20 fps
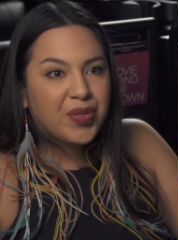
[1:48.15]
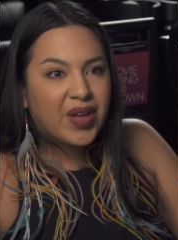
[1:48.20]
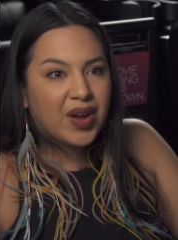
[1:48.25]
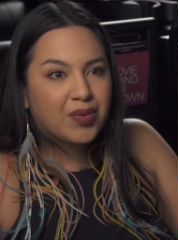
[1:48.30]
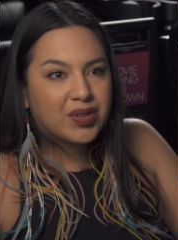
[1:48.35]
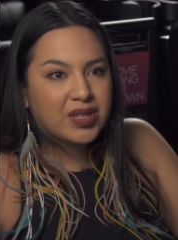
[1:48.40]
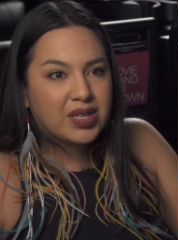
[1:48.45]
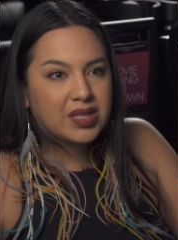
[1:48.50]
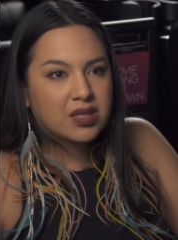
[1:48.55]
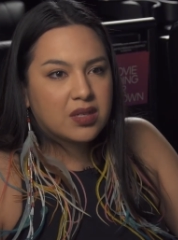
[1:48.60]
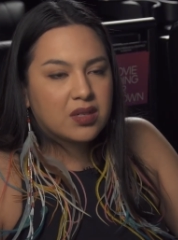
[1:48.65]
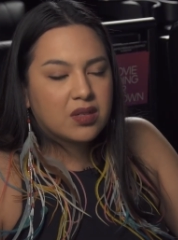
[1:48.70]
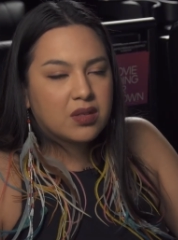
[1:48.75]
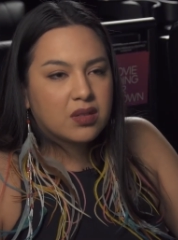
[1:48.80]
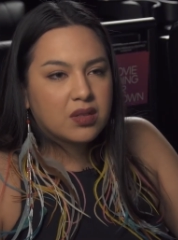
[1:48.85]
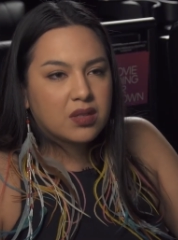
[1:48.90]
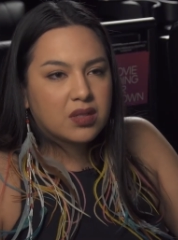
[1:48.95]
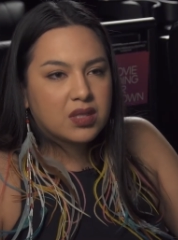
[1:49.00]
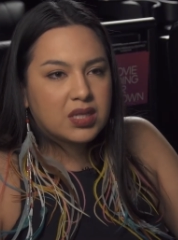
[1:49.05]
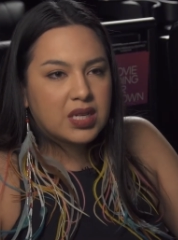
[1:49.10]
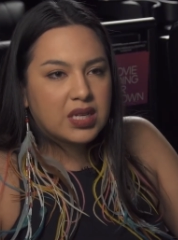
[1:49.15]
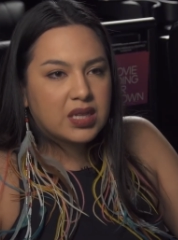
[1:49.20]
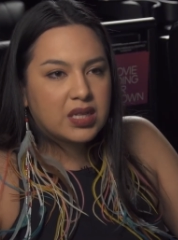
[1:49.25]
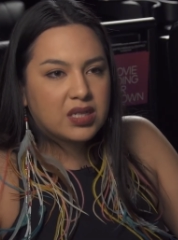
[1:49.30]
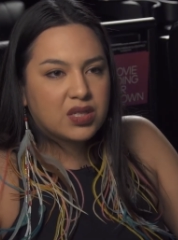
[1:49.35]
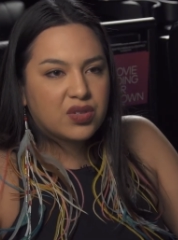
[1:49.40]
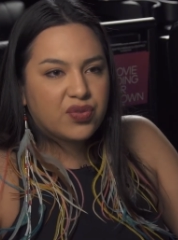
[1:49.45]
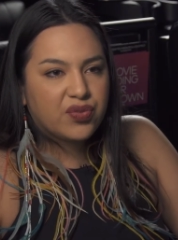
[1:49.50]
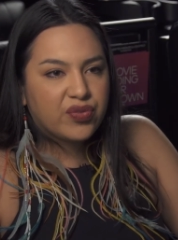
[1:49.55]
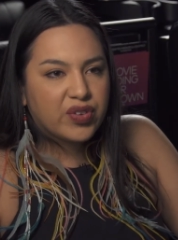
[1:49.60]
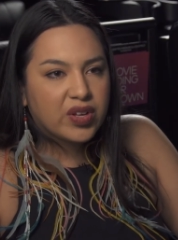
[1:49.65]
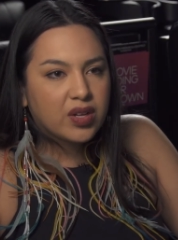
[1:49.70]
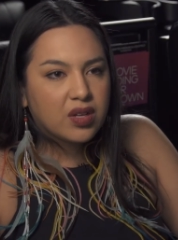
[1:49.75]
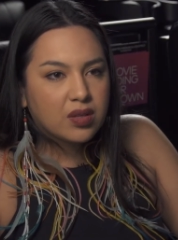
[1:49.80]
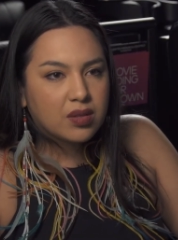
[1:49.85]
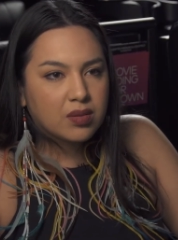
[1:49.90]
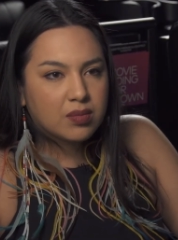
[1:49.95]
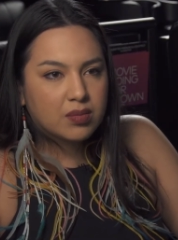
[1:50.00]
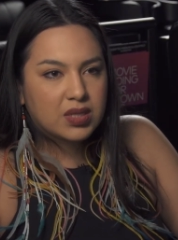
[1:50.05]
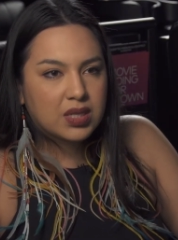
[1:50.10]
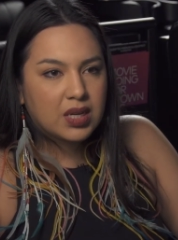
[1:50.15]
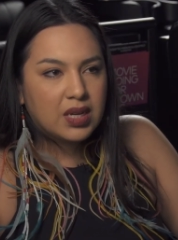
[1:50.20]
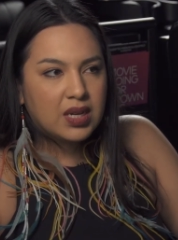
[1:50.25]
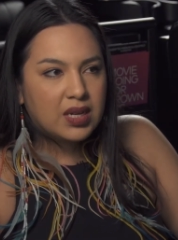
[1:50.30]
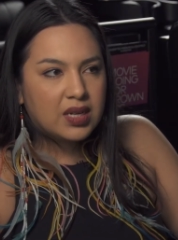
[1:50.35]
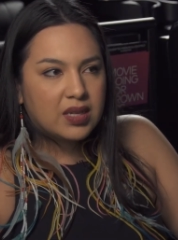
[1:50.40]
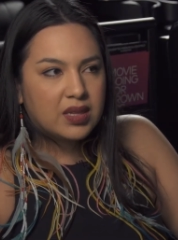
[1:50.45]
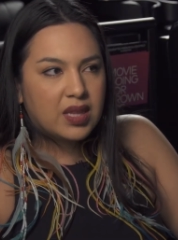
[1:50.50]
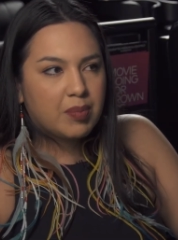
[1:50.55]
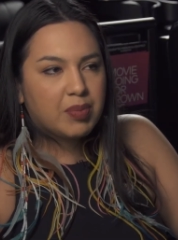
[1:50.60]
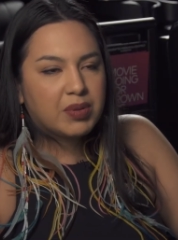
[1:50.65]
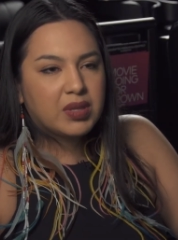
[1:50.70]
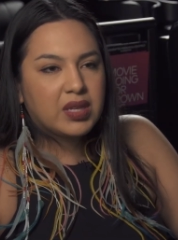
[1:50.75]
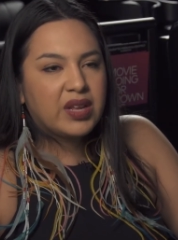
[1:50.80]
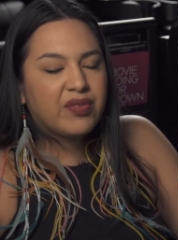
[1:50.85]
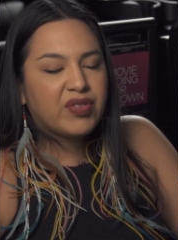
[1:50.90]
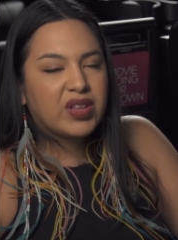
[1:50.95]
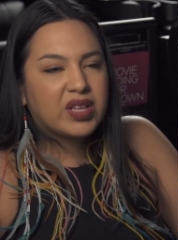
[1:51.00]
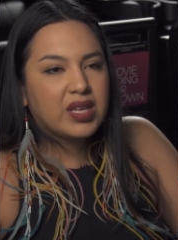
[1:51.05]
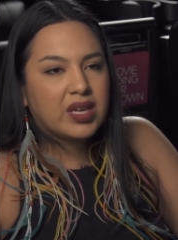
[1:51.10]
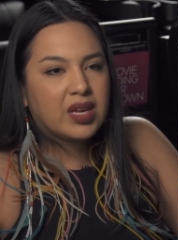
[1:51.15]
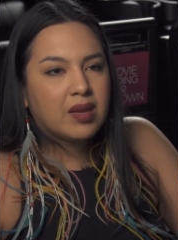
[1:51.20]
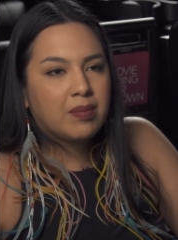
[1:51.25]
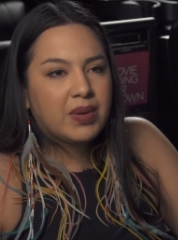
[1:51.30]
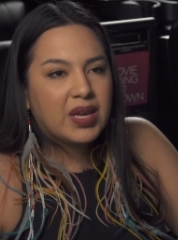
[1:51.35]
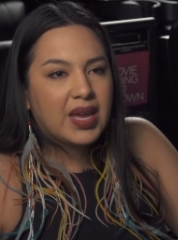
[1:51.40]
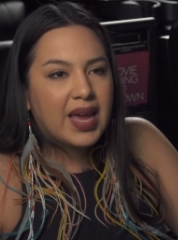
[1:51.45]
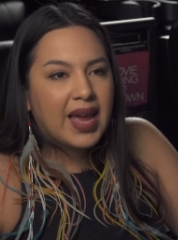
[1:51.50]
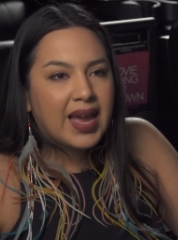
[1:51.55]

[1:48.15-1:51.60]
that when these little girls see these films, they believe that they can be